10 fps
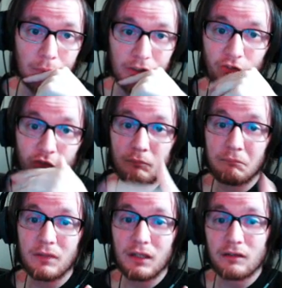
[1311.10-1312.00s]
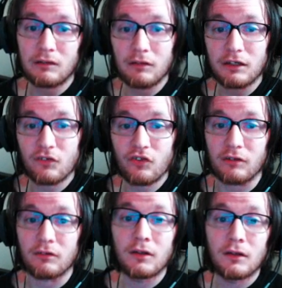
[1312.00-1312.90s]
Because, like I
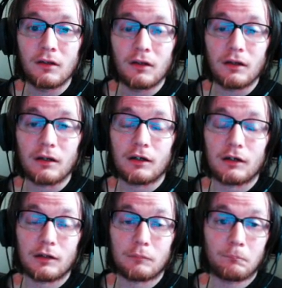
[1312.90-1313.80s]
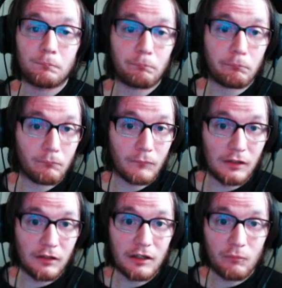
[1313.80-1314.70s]
said, um,
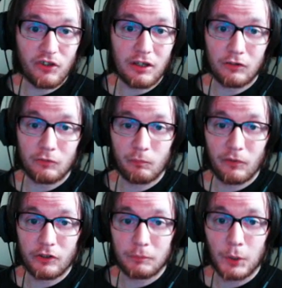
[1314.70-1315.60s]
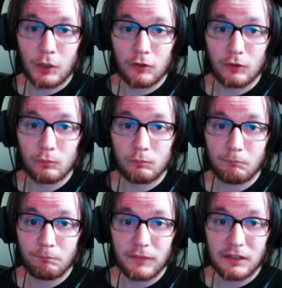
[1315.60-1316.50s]
like I'm saying on the poll,
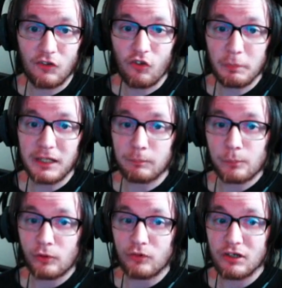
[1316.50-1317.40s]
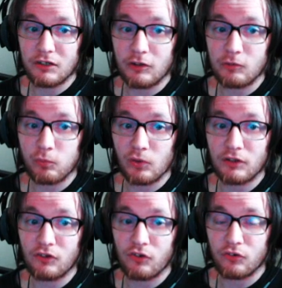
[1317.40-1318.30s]
this has been a project I've
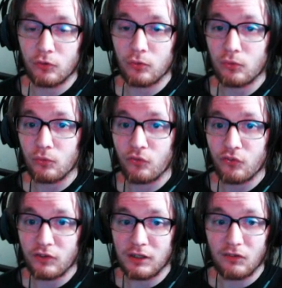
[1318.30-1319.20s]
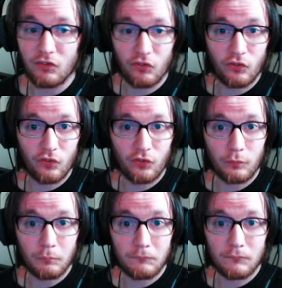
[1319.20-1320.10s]
wanted to do since
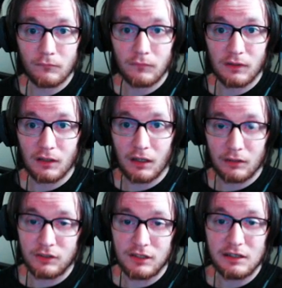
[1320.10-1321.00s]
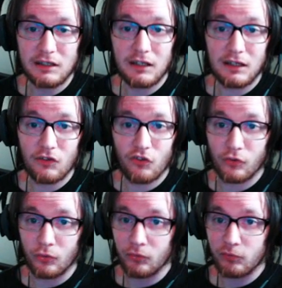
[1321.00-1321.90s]
years ago.